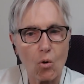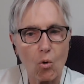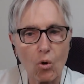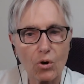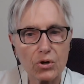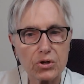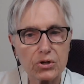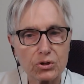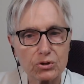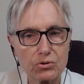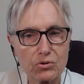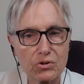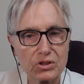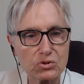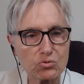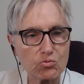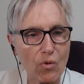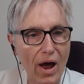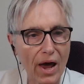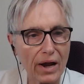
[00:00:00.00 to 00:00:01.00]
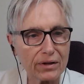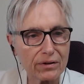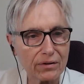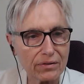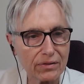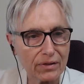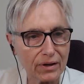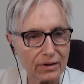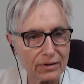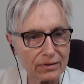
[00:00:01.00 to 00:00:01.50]
Or you could do this radical
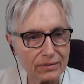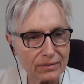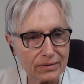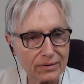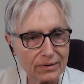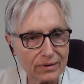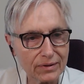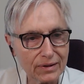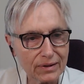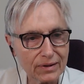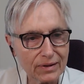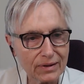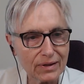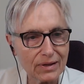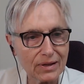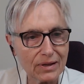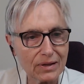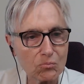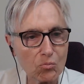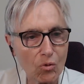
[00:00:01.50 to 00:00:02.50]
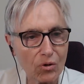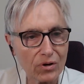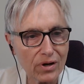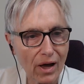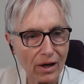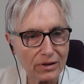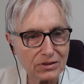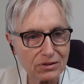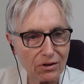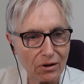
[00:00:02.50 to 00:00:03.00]
thing: eat more
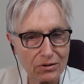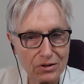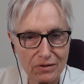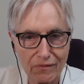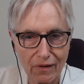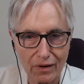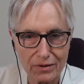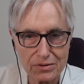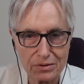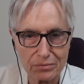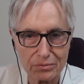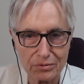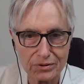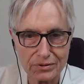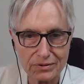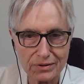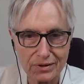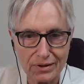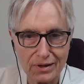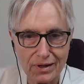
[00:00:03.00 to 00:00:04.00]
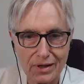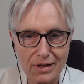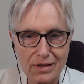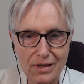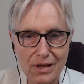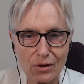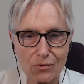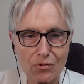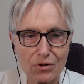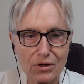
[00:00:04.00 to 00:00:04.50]
non-starchy vegetables,
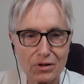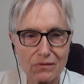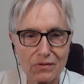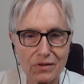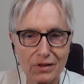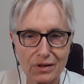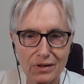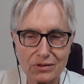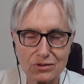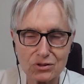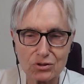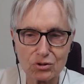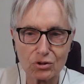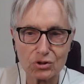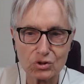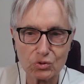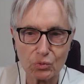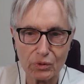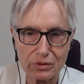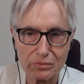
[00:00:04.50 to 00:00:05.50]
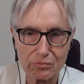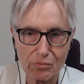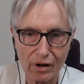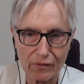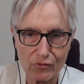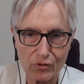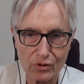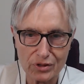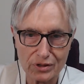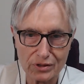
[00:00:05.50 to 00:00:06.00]
get rid of the sugar-sweetened
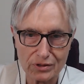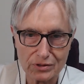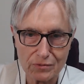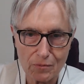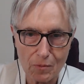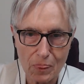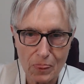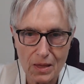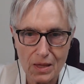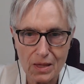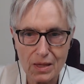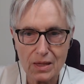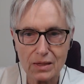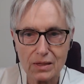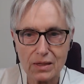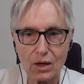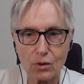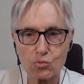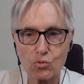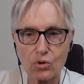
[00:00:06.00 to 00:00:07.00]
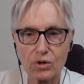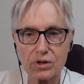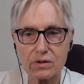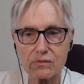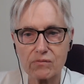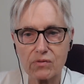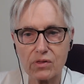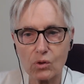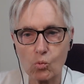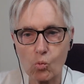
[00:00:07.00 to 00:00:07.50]
beverages, get rid
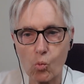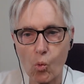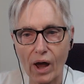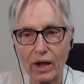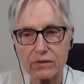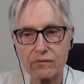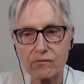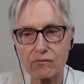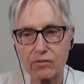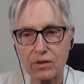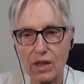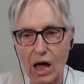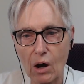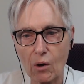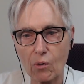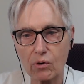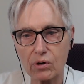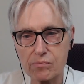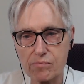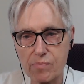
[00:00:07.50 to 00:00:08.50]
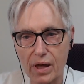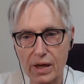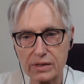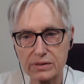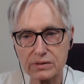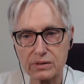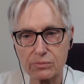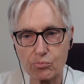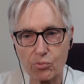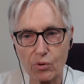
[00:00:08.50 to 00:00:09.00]
of the white
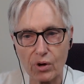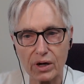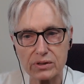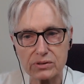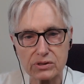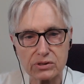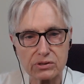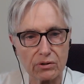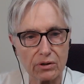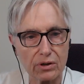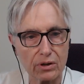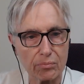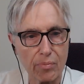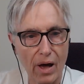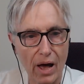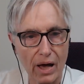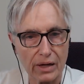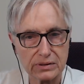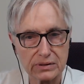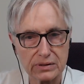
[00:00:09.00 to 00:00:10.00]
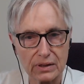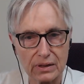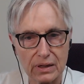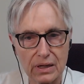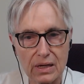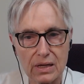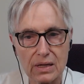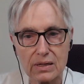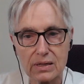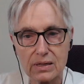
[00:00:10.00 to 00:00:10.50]
flour-based bread, cereal, pasta.
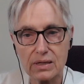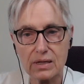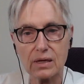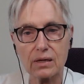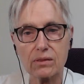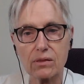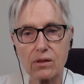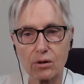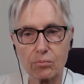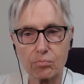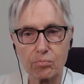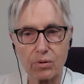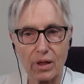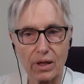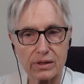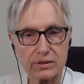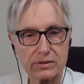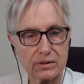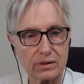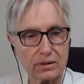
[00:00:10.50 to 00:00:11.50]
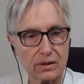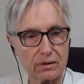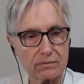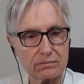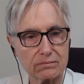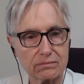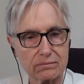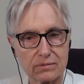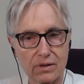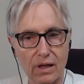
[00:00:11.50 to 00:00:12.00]
In their place, eat
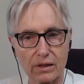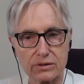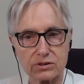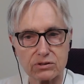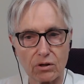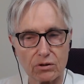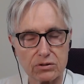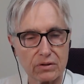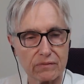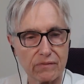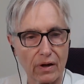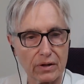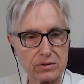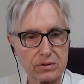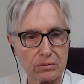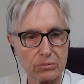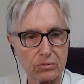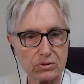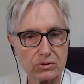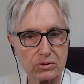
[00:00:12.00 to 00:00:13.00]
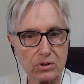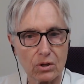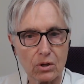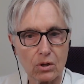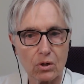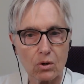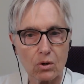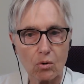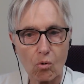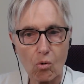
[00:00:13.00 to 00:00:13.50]
non-starchy vegetables.
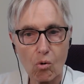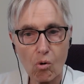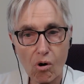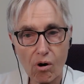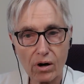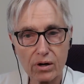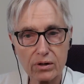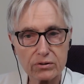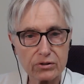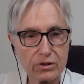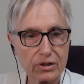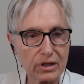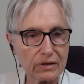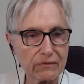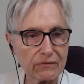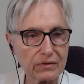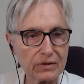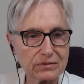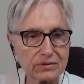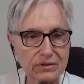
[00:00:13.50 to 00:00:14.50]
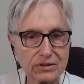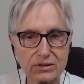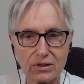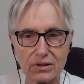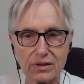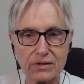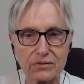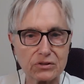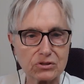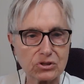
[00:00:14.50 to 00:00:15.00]
Or you could even still
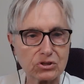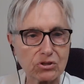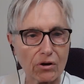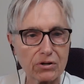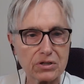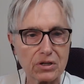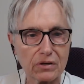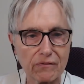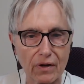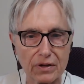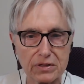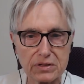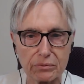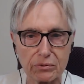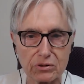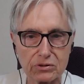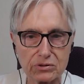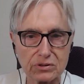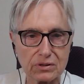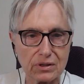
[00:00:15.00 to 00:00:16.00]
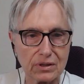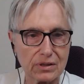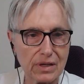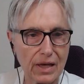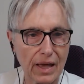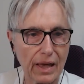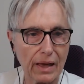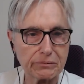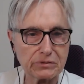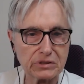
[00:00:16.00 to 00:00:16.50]
eat the starchy vegetables, the
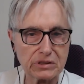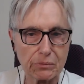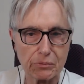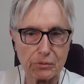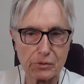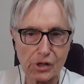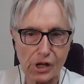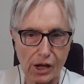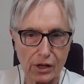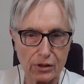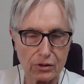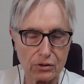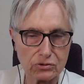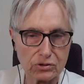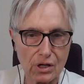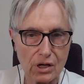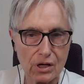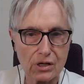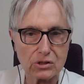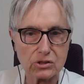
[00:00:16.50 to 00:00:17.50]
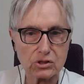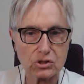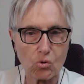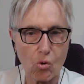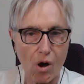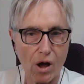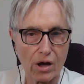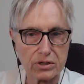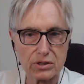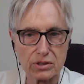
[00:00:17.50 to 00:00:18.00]
yams, the potatoes,
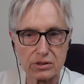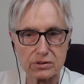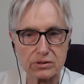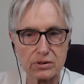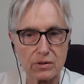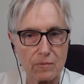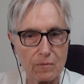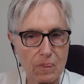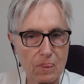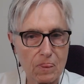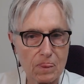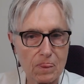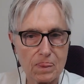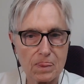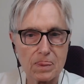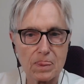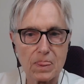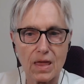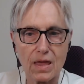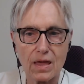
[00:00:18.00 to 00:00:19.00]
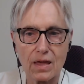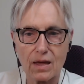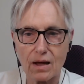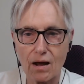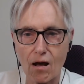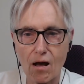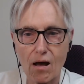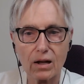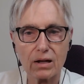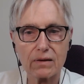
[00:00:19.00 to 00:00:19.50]
squashes.
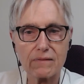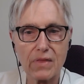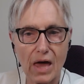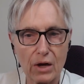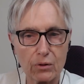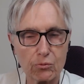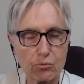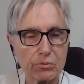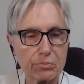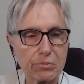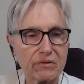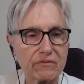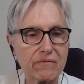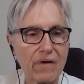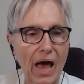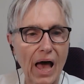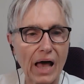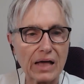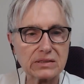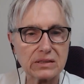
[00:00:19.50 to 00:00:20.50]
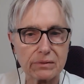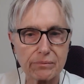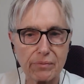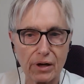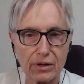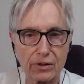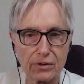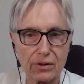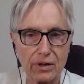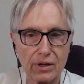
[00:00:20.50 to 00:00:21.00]
All of that would be vastly
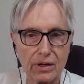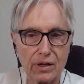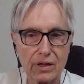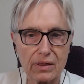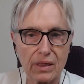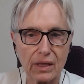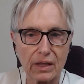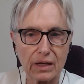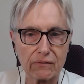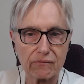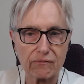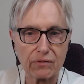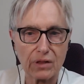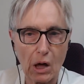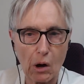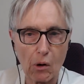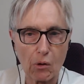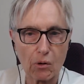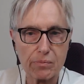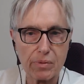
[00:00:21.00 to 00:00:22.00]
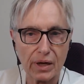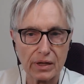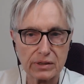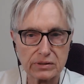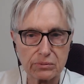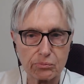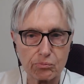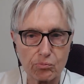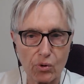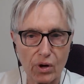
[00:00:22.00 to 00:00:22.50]
better than a
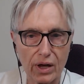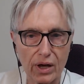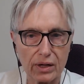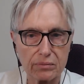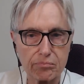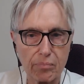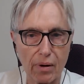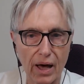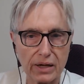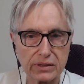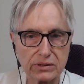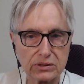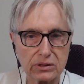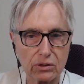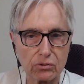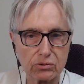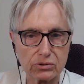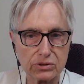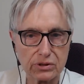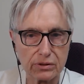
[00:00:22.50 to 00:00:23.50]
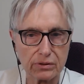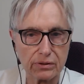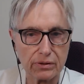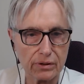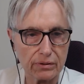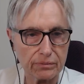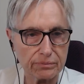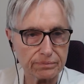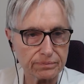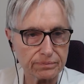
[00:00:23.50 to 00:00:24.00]
flour-based bread, pasta, or cereal.